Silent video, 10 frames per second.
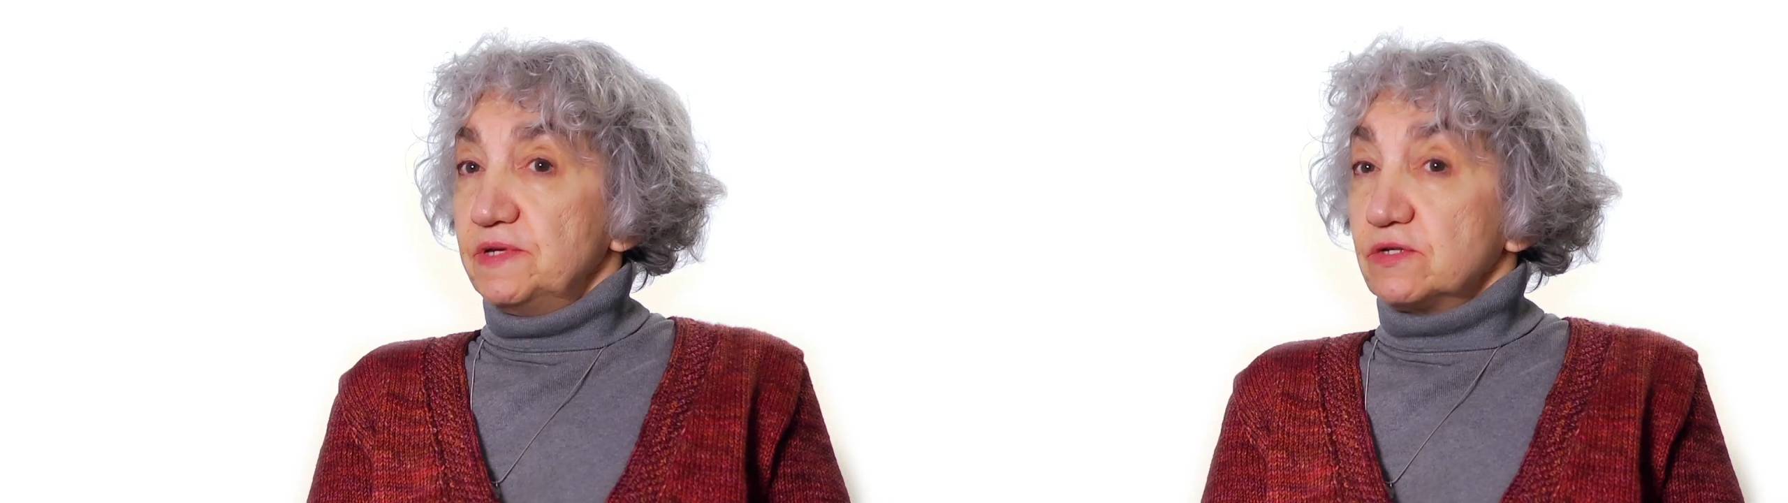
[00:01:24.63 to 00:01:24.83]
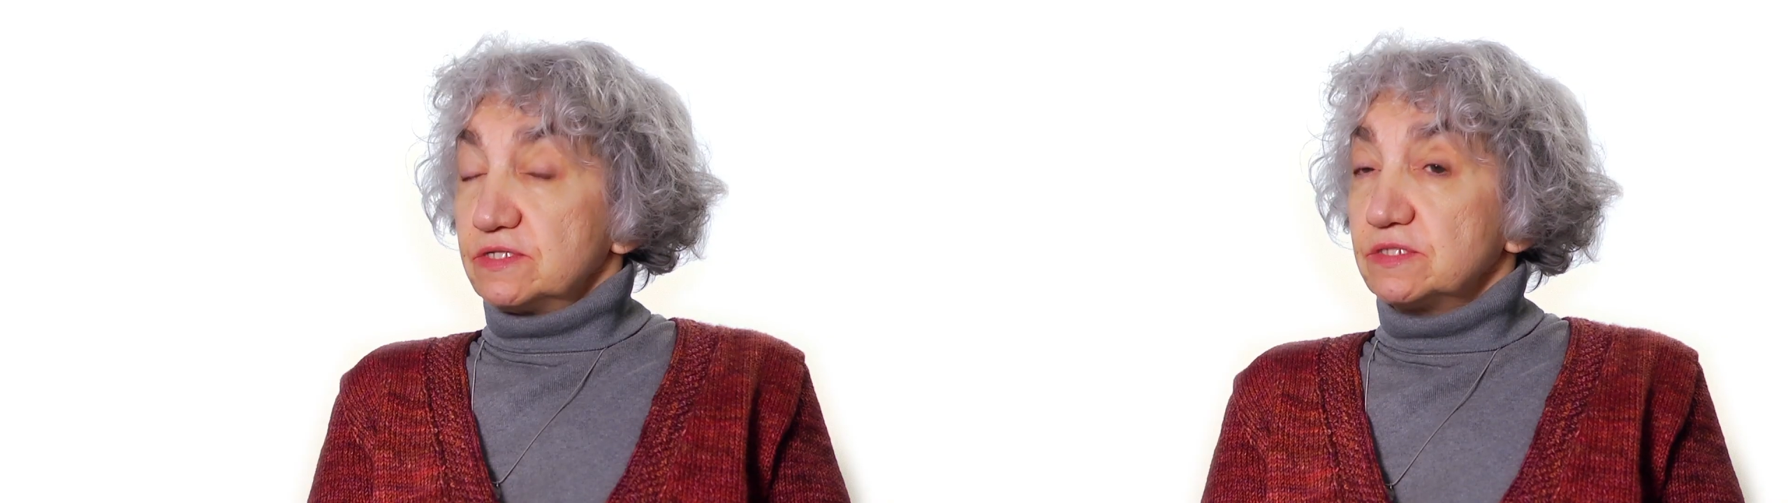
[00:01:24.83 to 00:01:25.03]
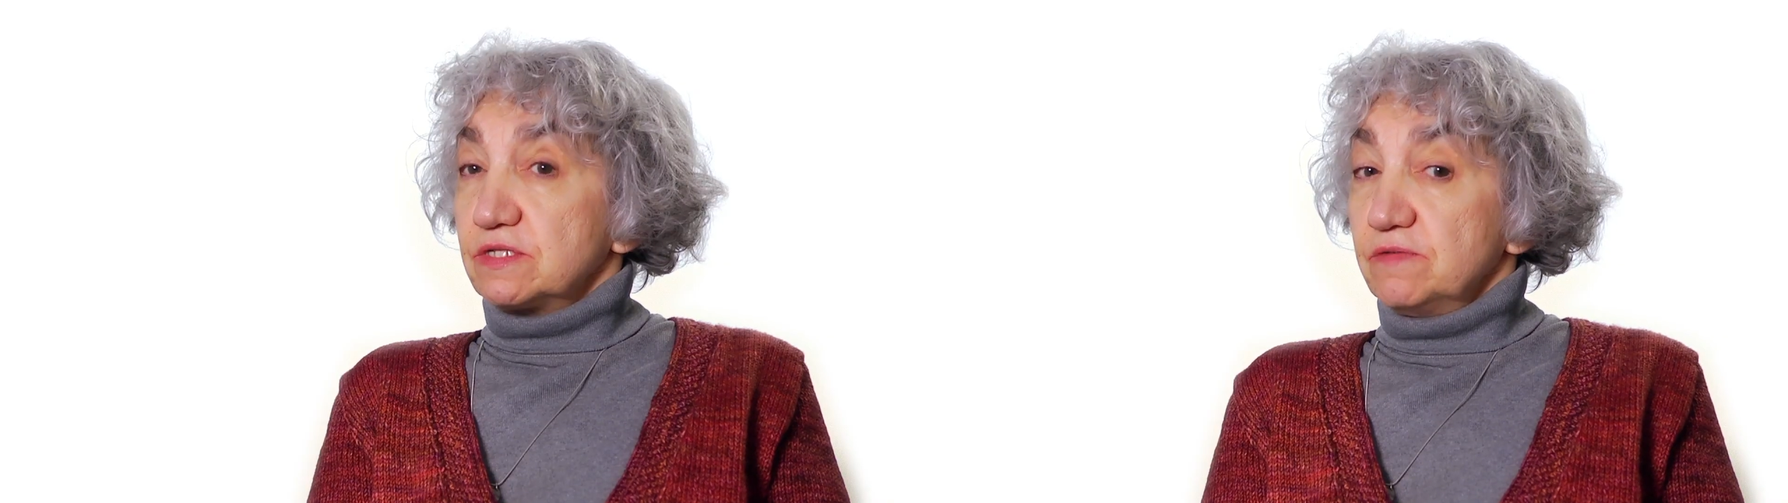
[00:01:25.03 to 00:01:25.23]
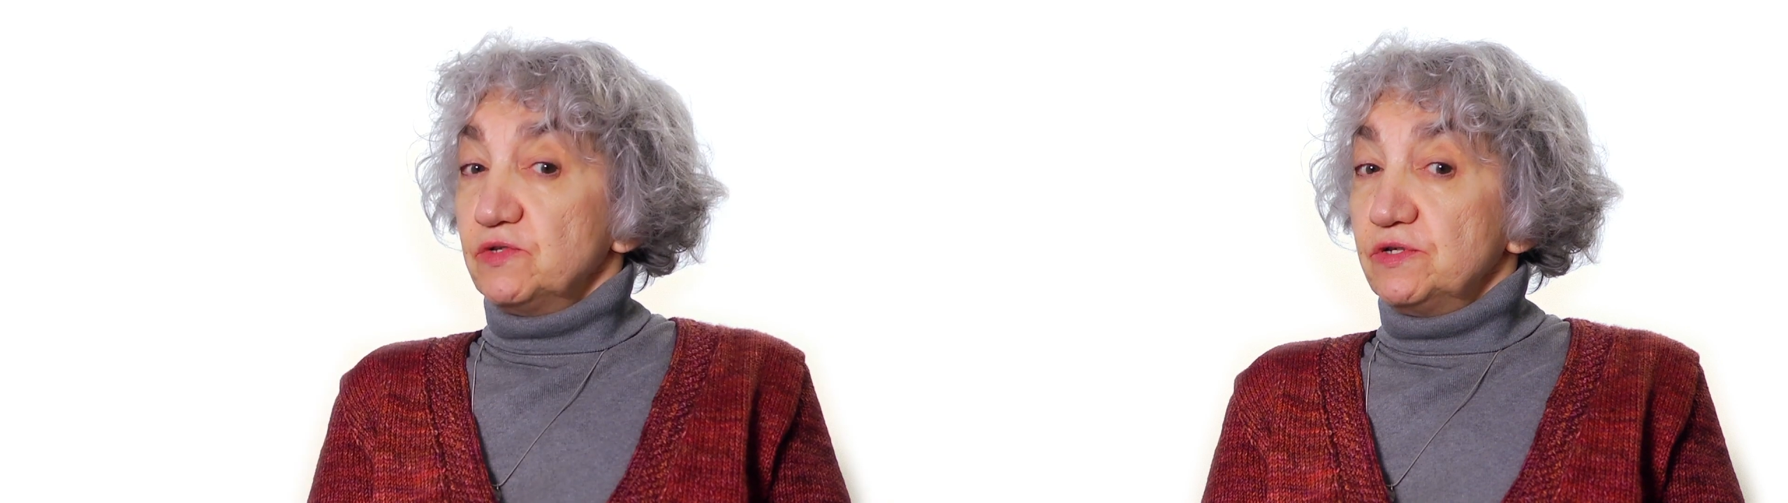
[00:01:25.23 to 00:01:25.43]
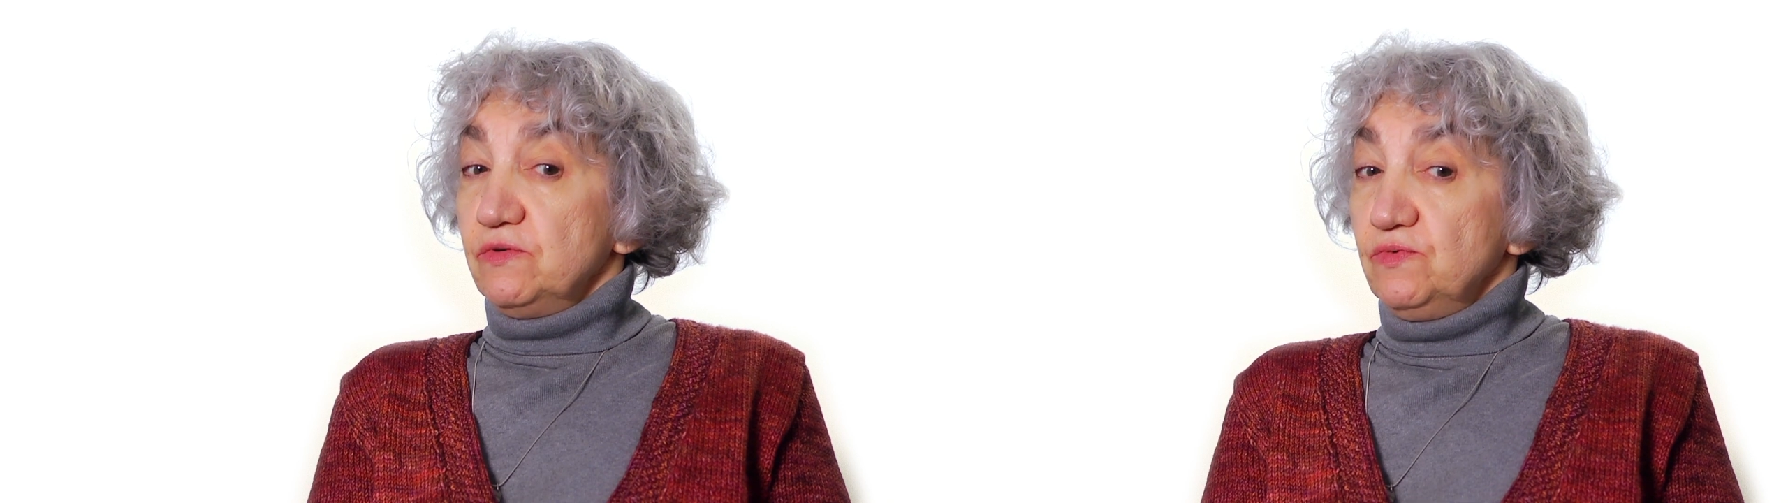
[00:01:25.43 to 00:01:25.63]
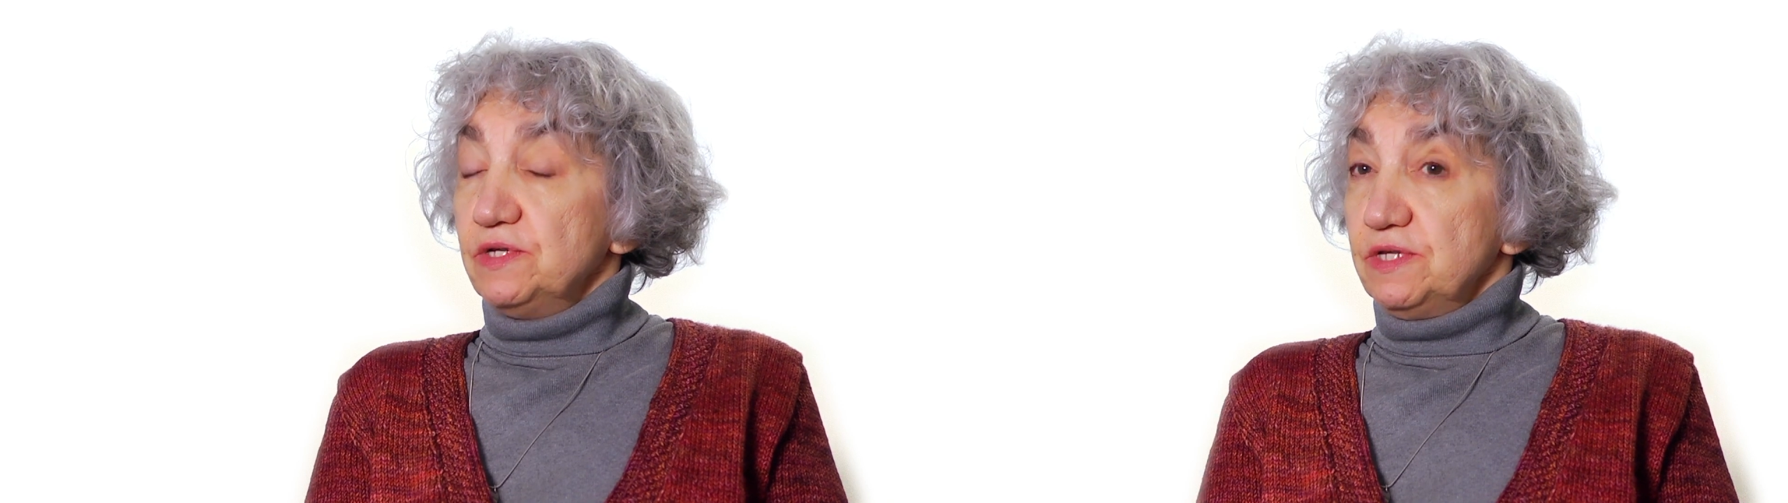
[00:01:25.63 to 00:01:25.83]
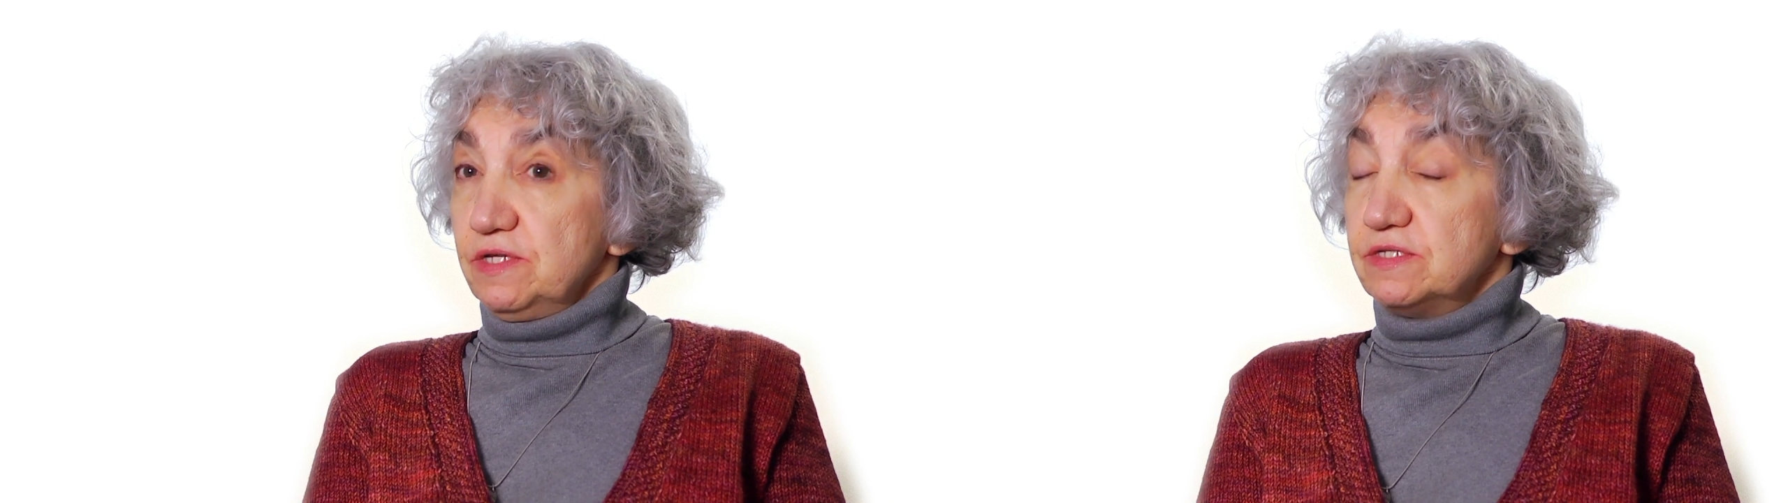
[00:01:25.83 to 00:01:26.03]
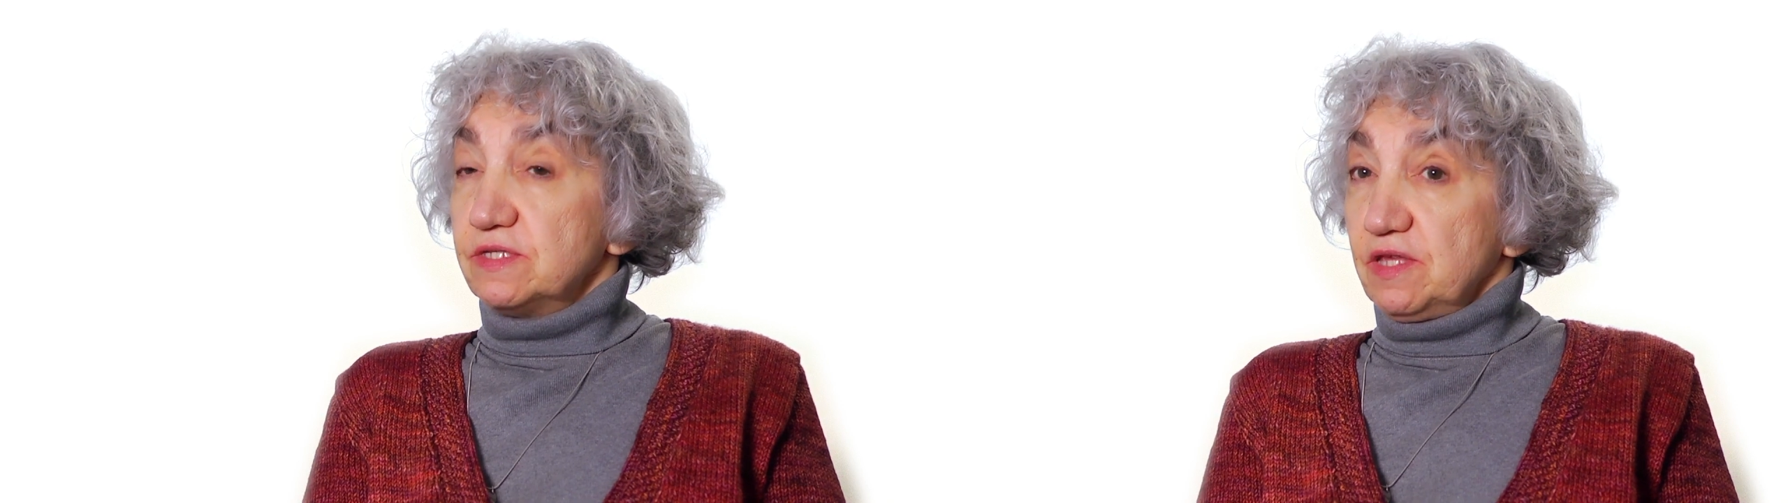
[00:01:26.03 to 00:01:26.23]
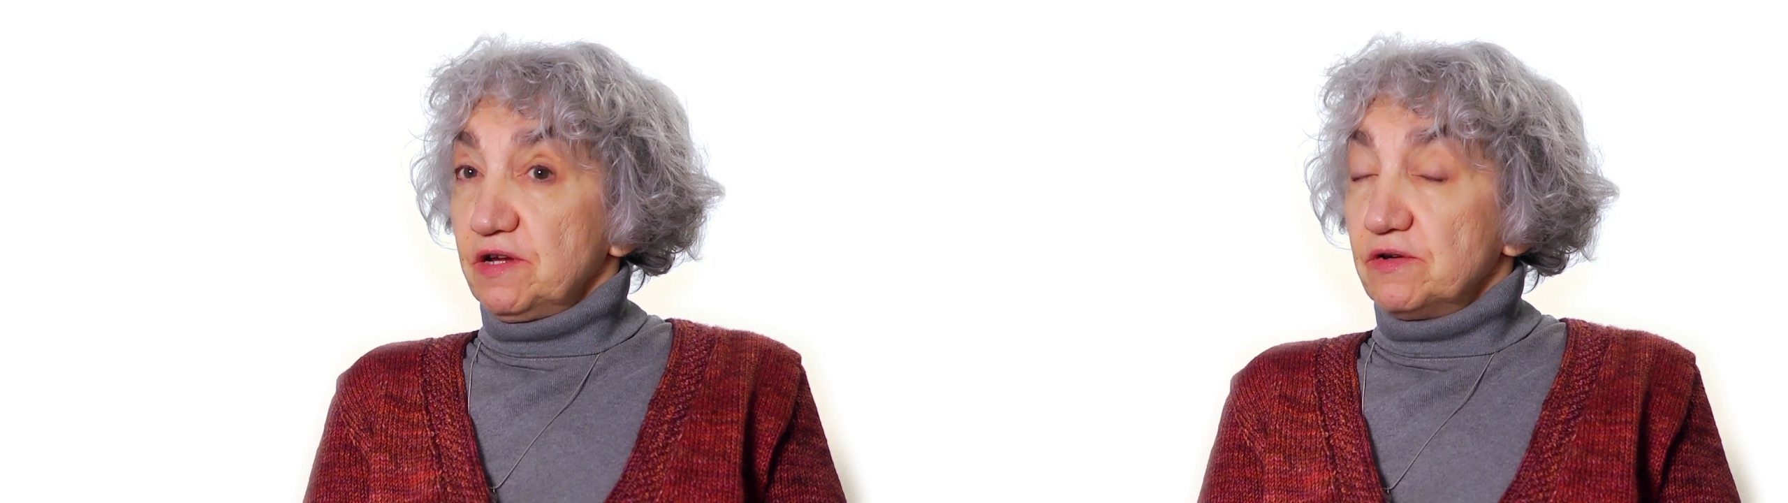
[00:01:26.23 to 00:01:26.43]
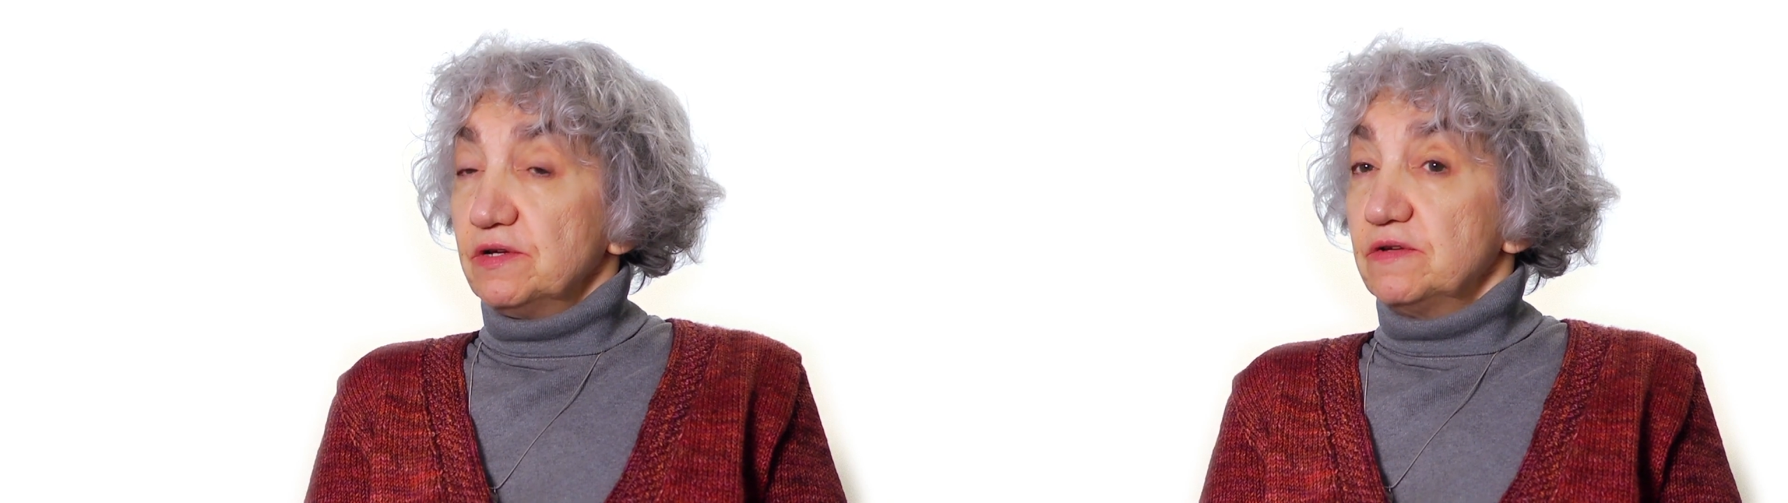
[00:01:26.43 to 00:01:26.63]
because this community really is
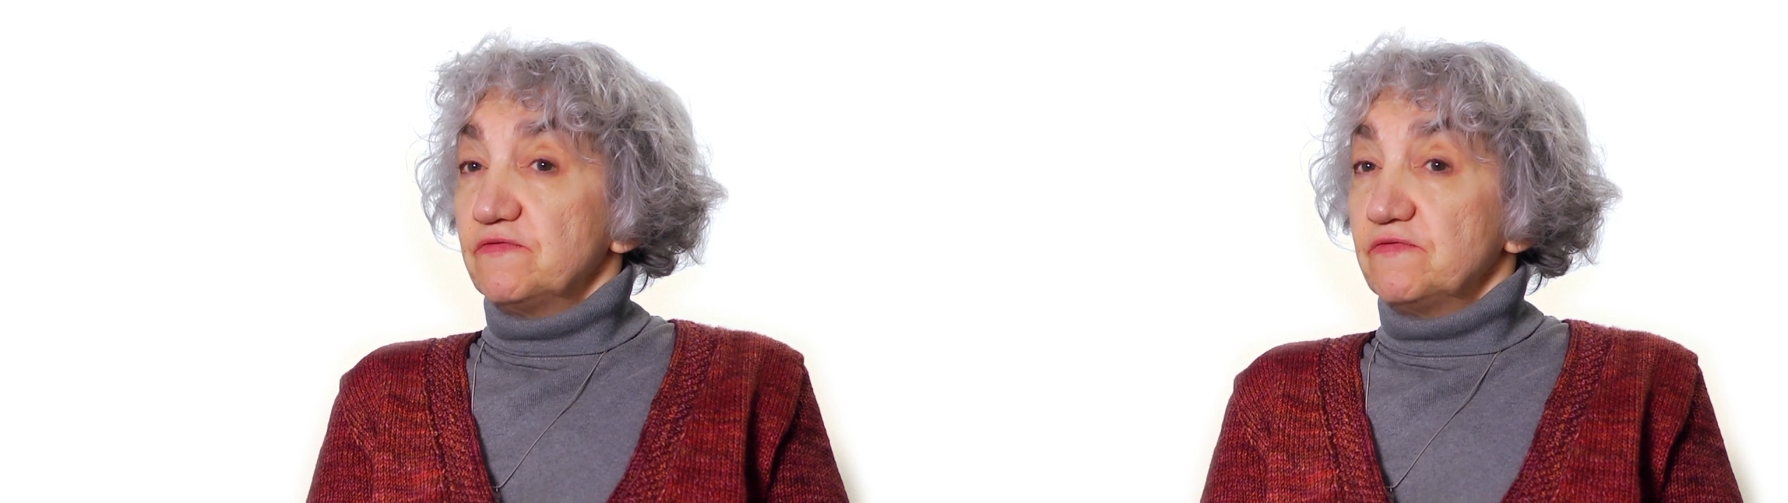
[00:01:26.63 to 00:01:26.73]
there